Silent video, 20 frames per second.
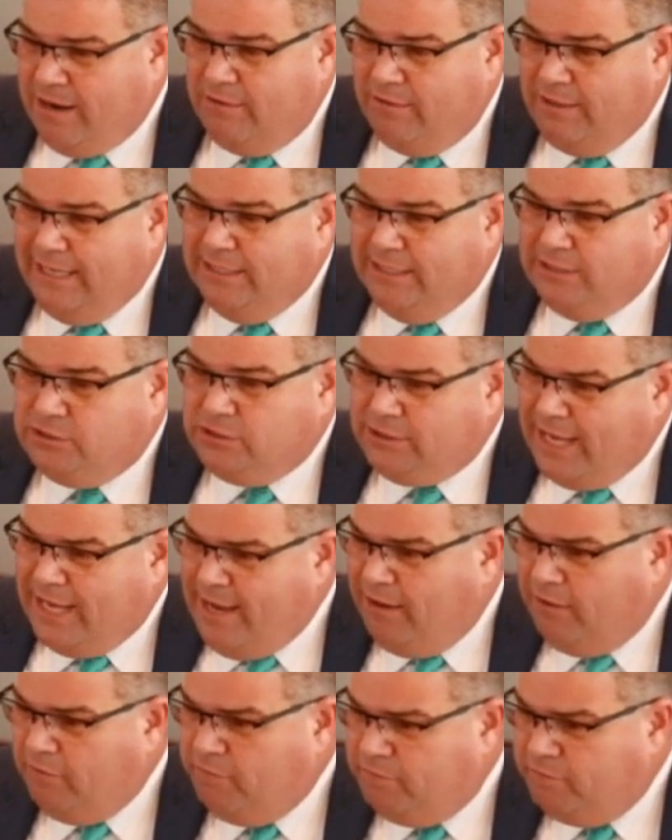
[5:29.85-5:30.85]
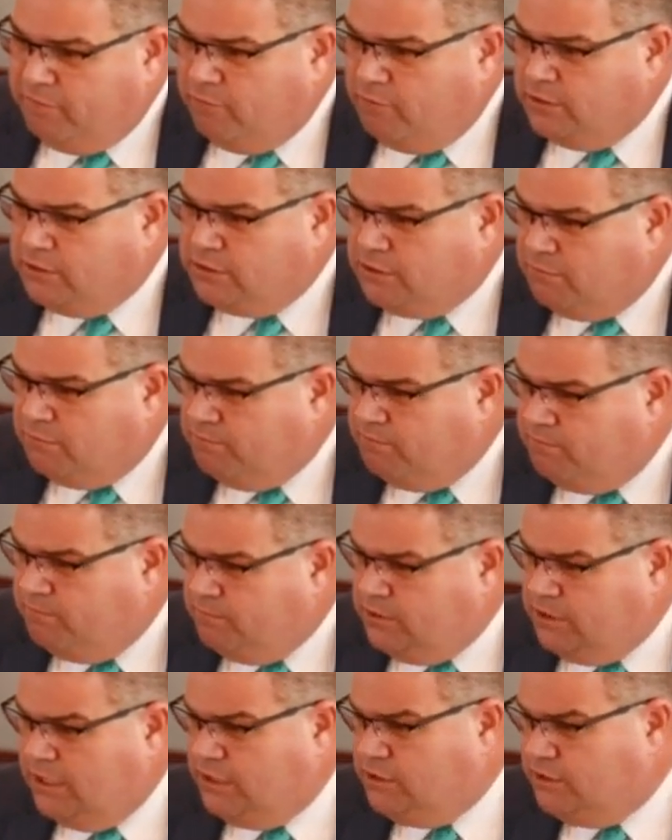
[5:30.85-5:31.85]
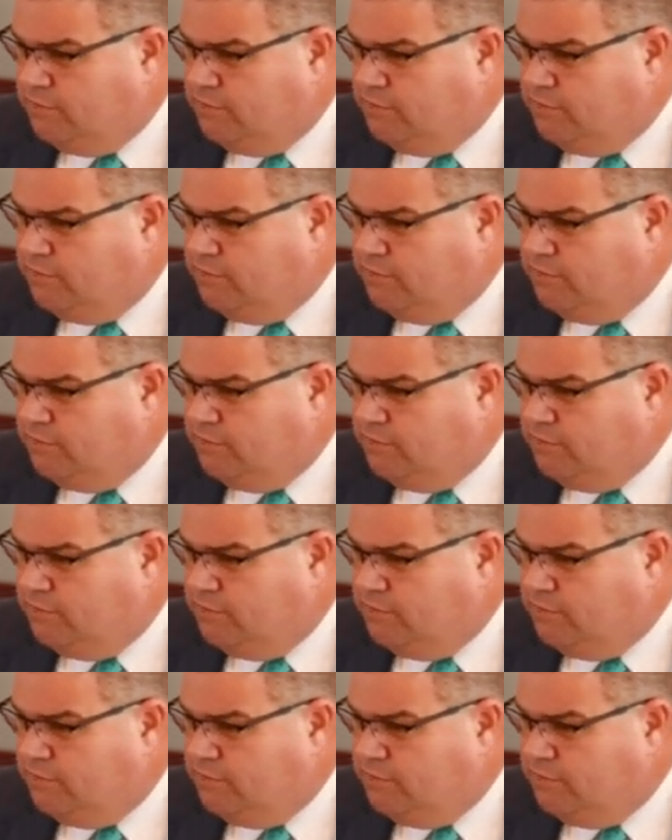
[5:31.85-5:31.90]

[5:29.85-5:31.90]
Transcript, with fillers: itself was a, just,